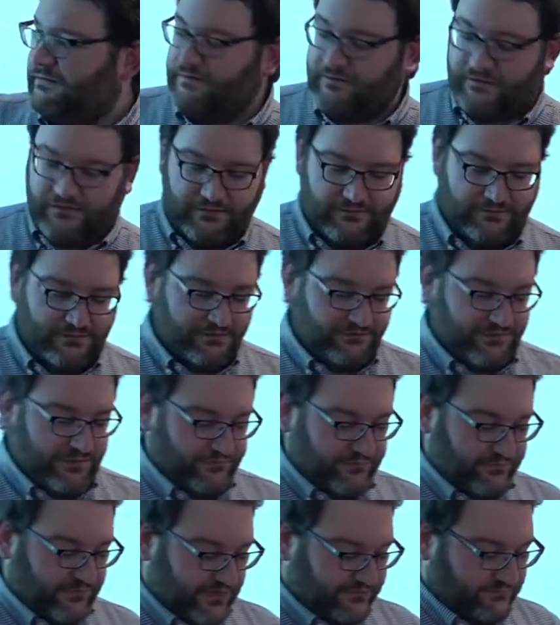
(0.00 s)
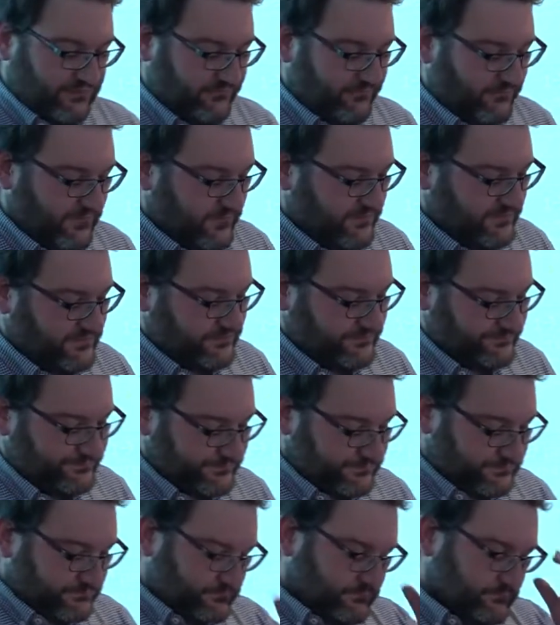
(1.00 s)
in terms of X-ray flux.
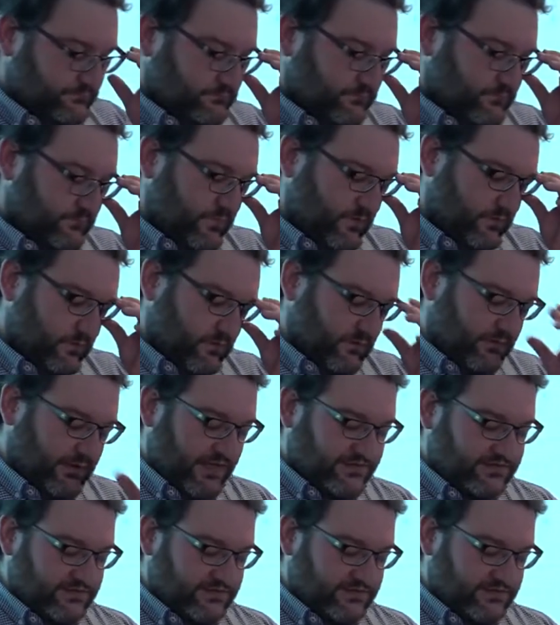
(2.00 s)
Okay,